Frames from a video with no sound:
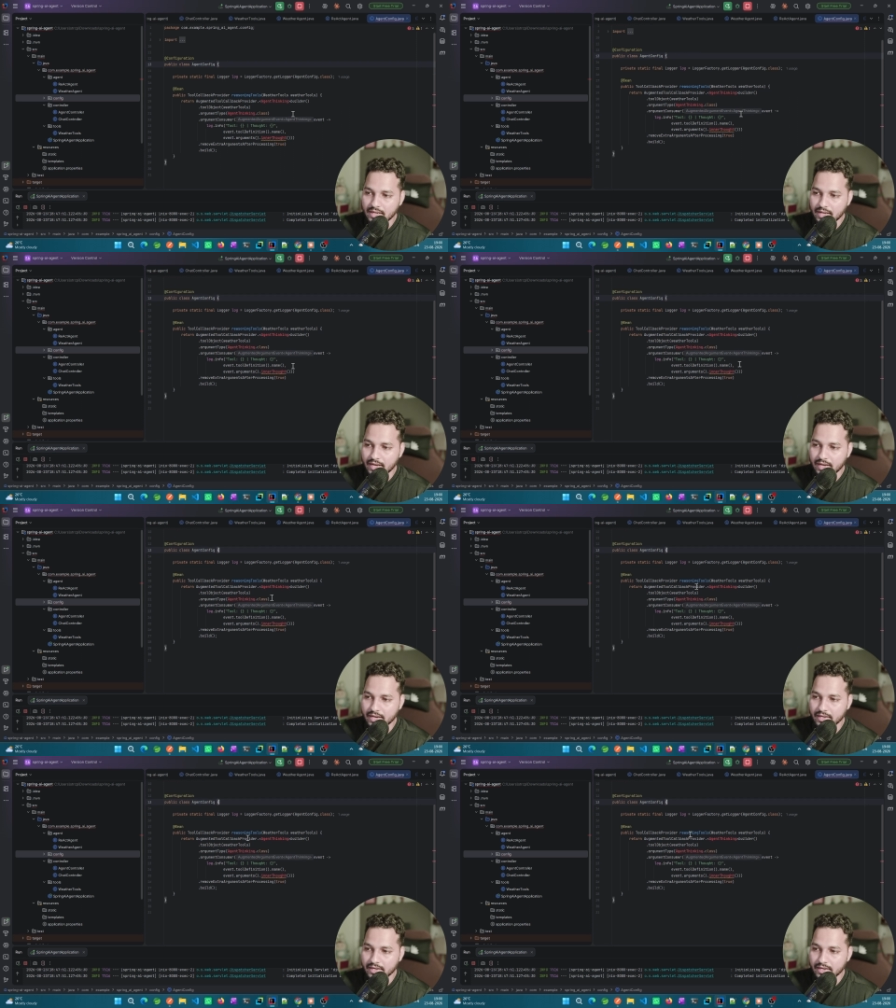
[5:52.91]

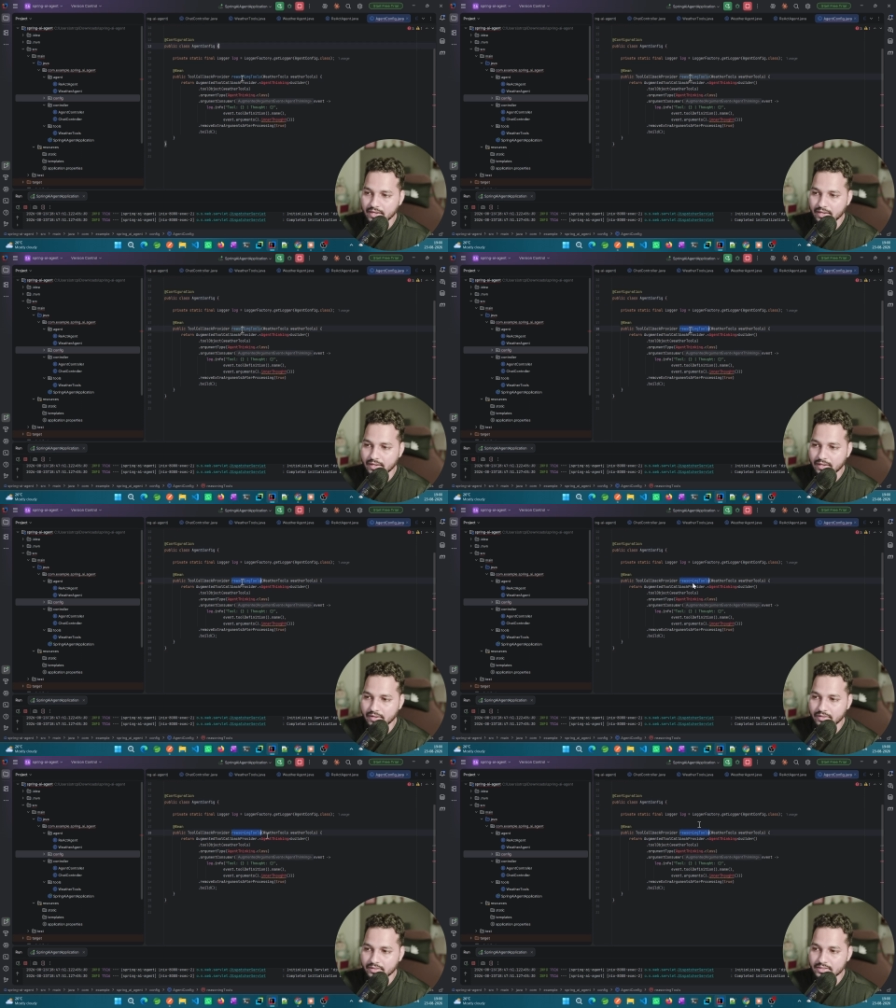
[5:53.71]
and
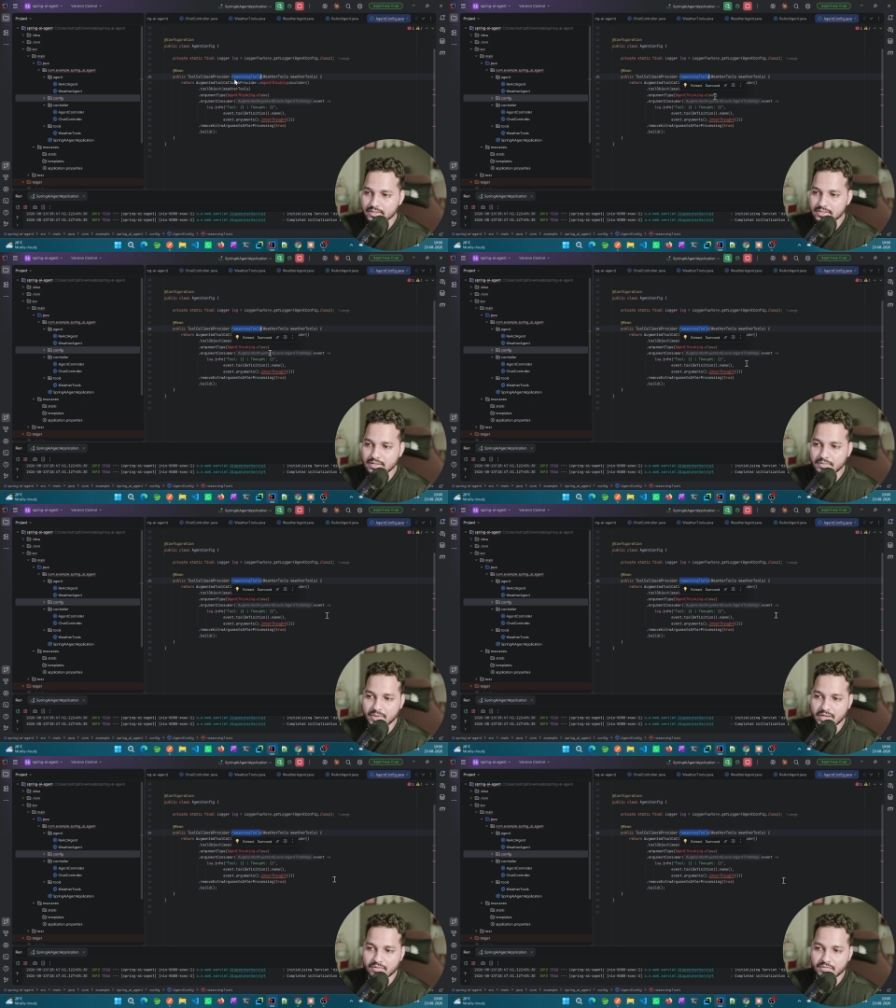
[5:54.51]
this is the
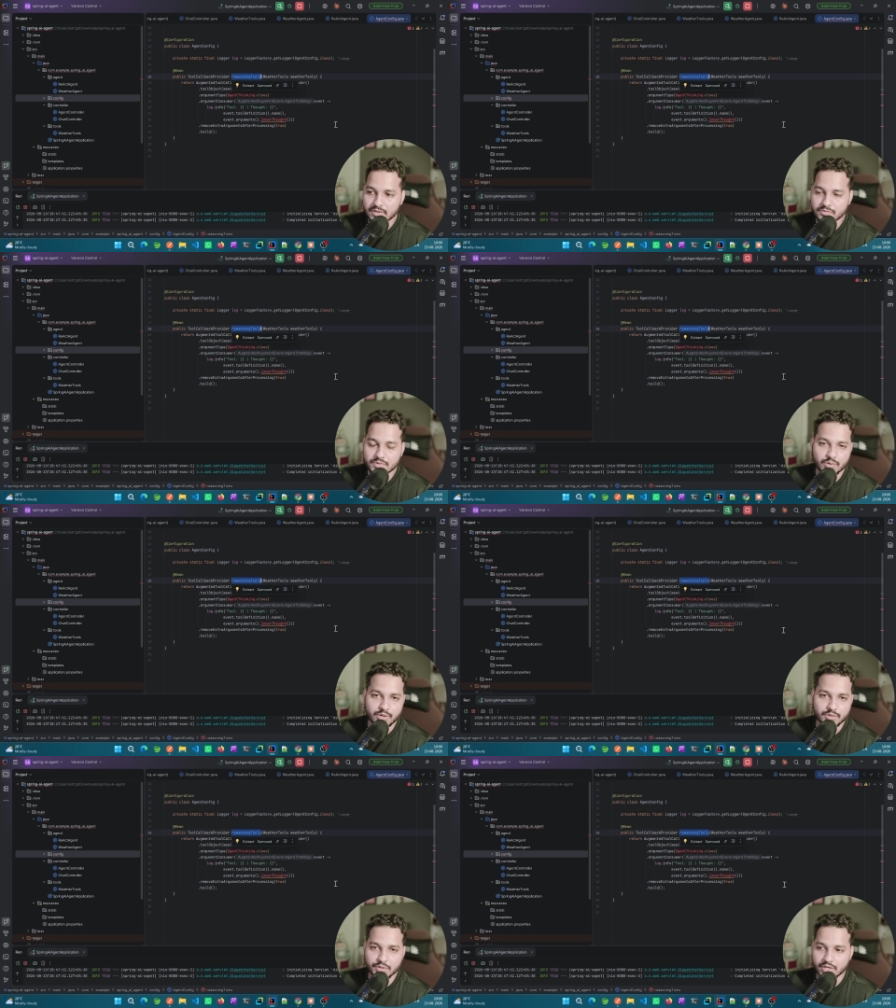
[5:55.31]
bean which we are
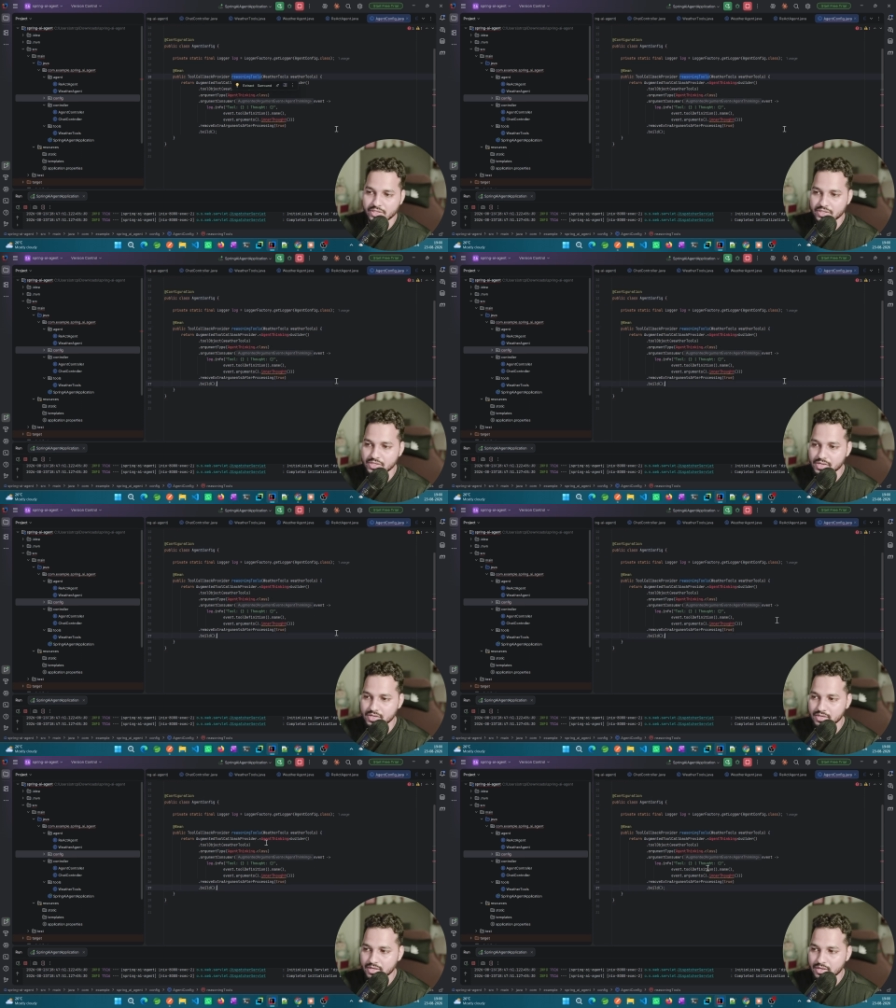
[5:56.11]
going to
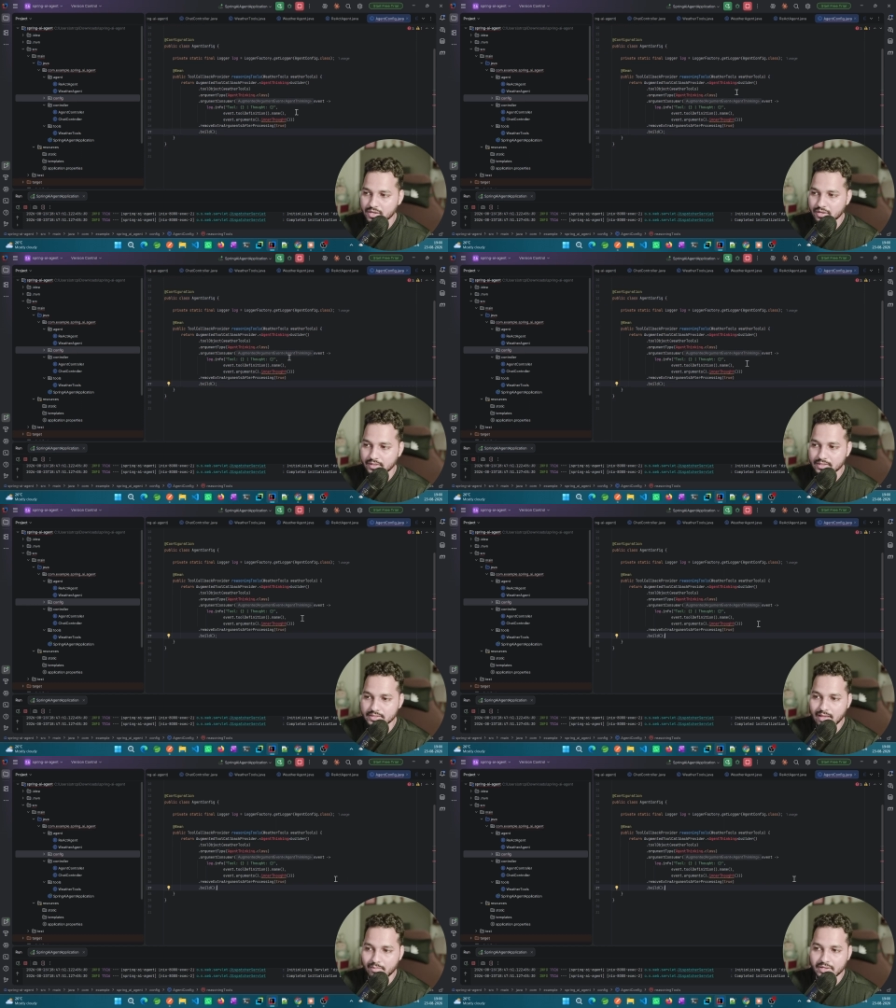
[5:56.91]
register when
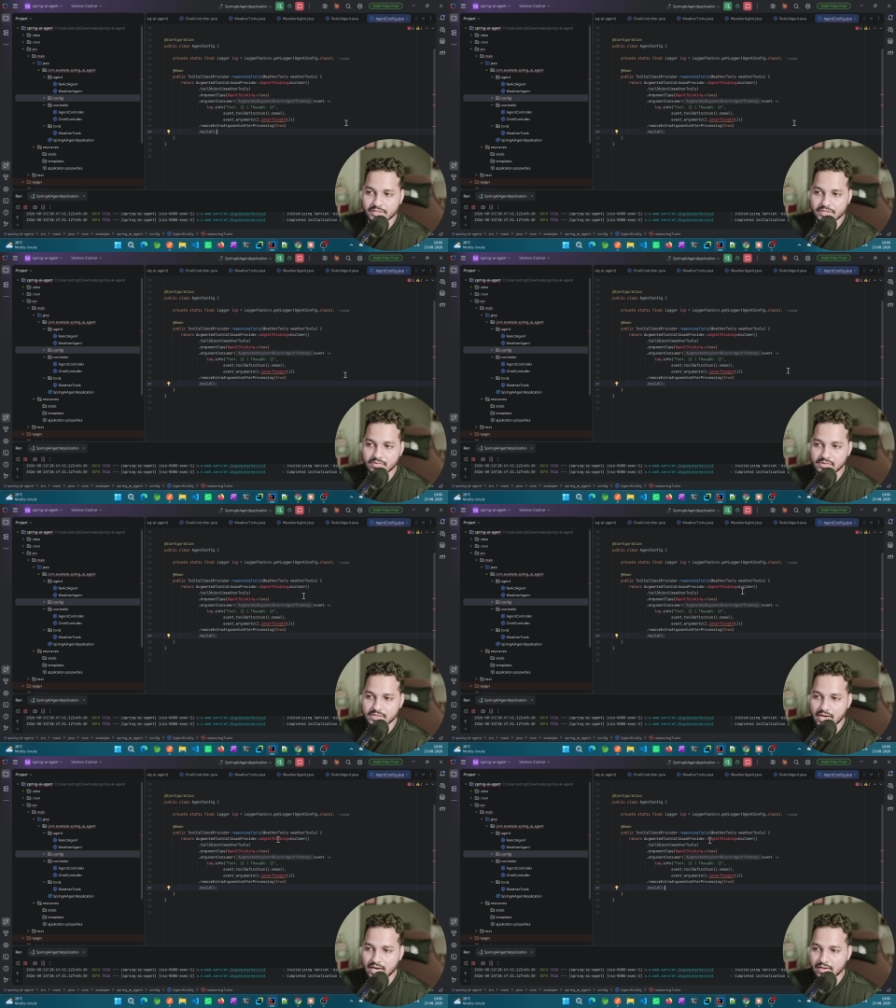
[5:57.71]
this application will
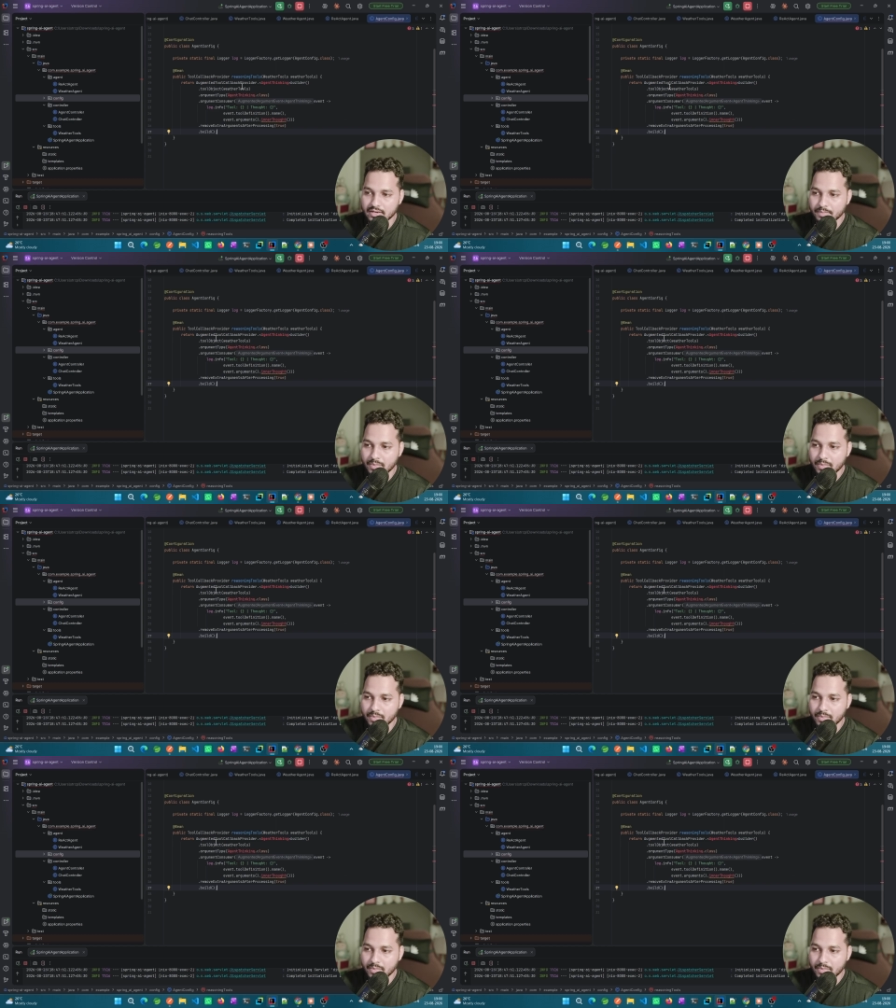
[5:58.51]
start.